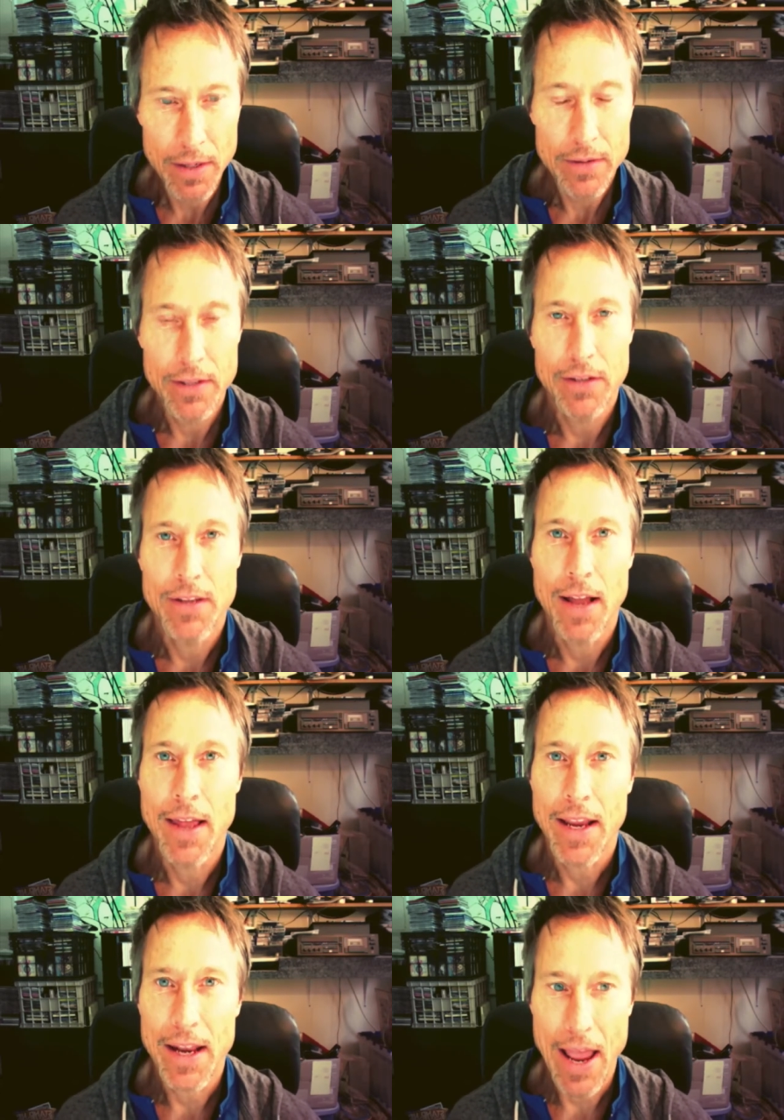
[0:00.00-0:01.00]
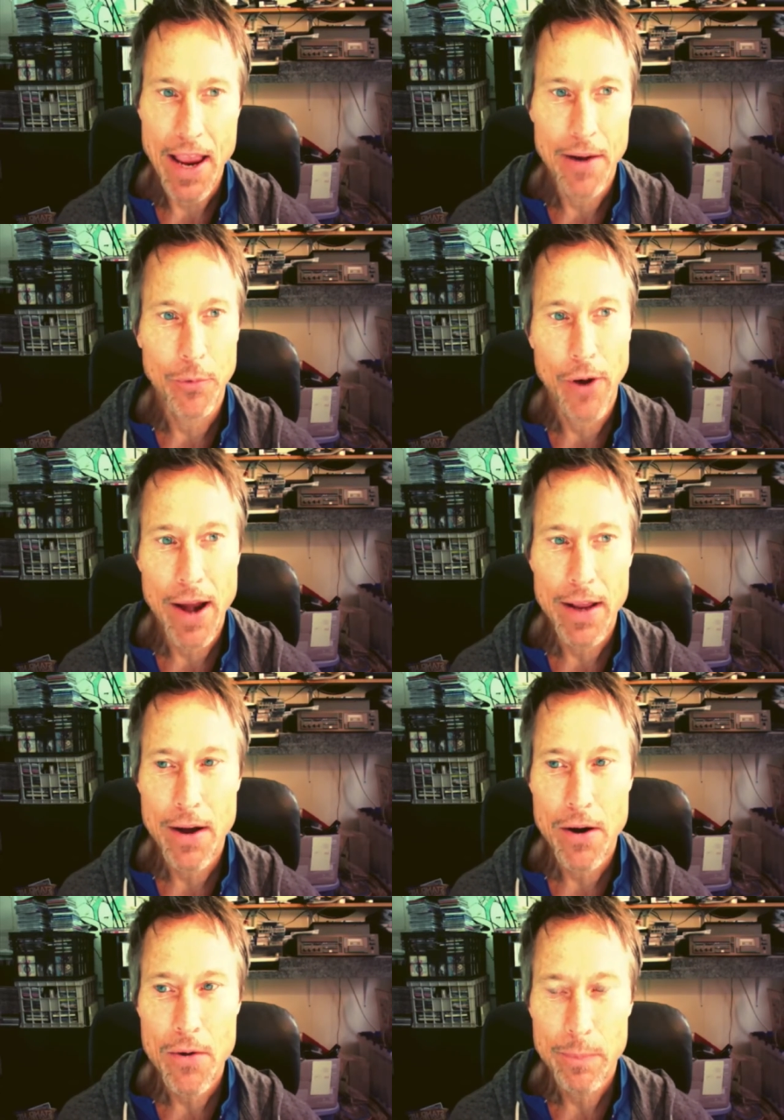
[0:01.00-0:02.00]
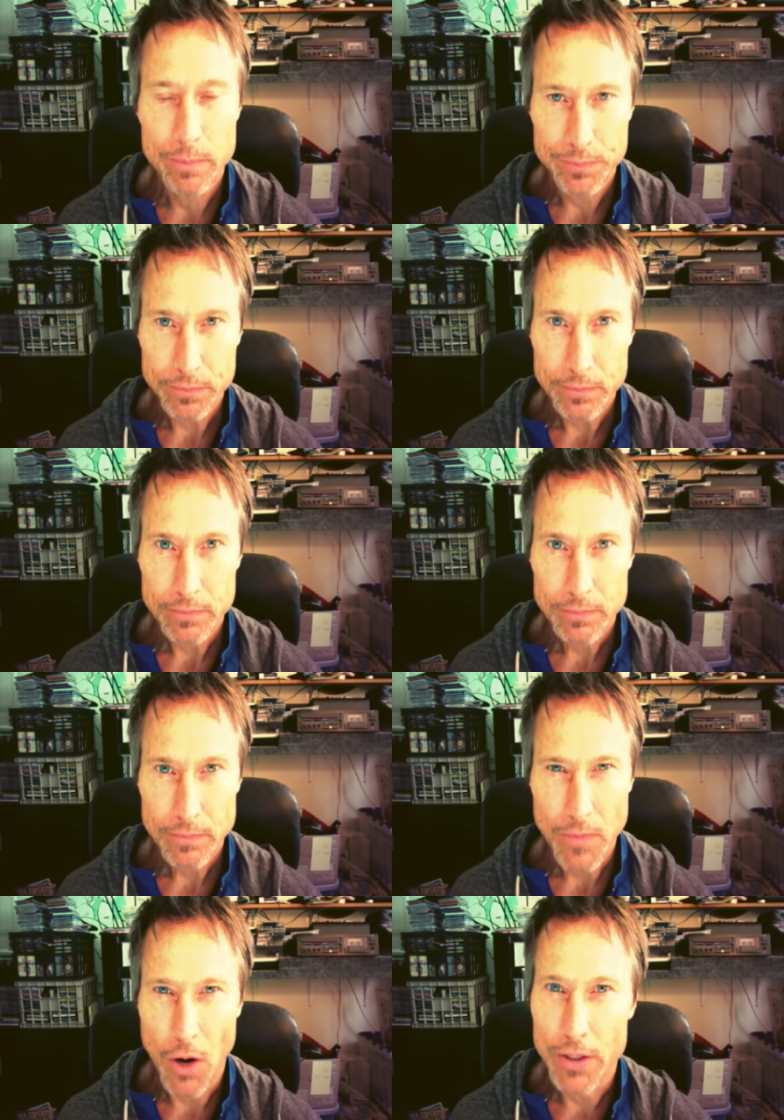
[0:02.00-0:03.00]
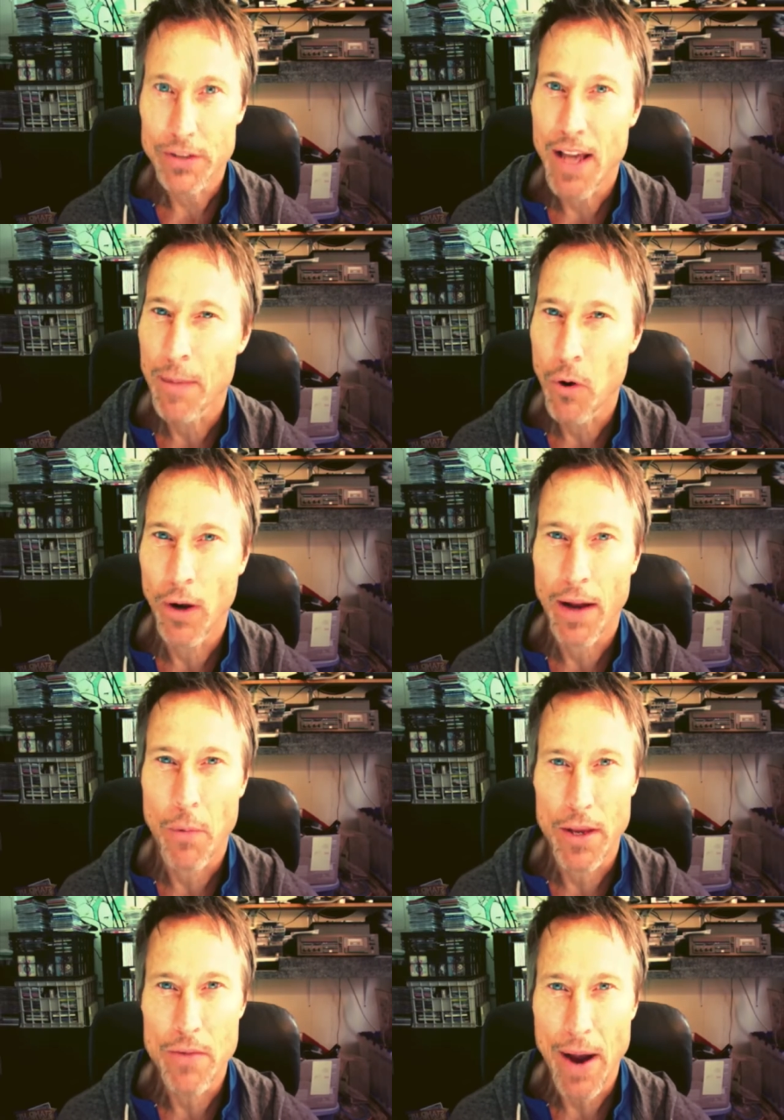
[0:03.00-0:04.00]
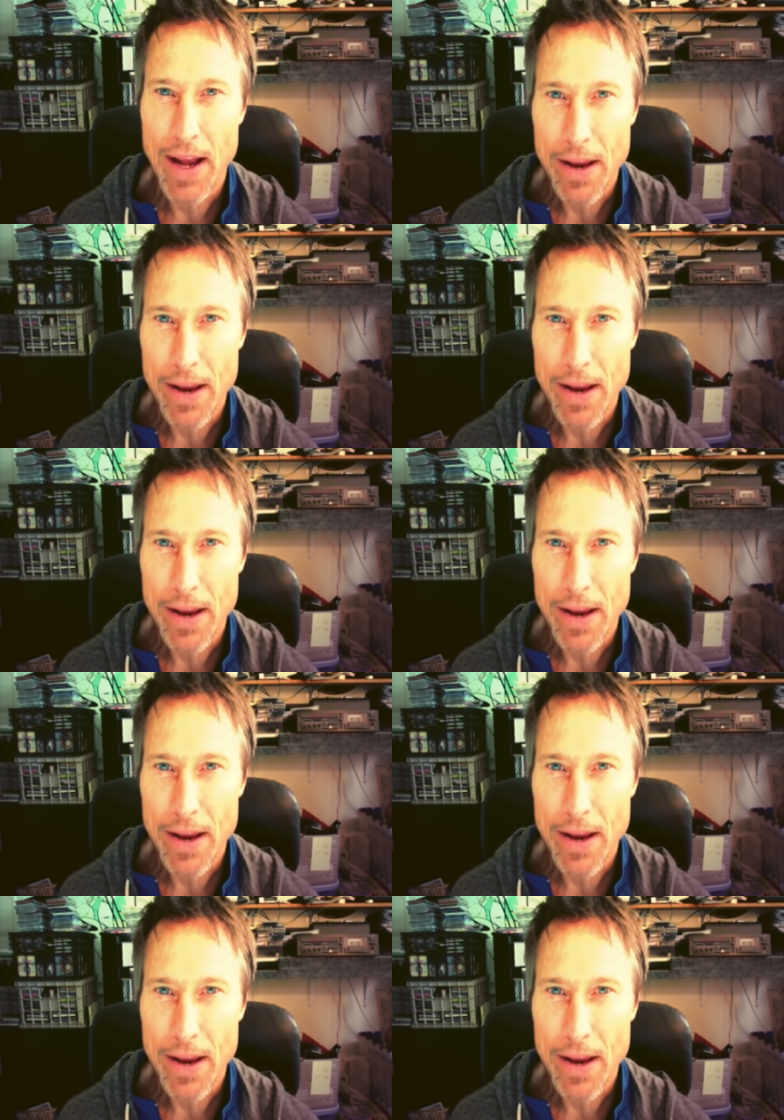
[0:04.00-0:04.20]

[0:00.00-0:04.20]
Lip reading: Does it sound like an AM radio? Or does it sound more like what you might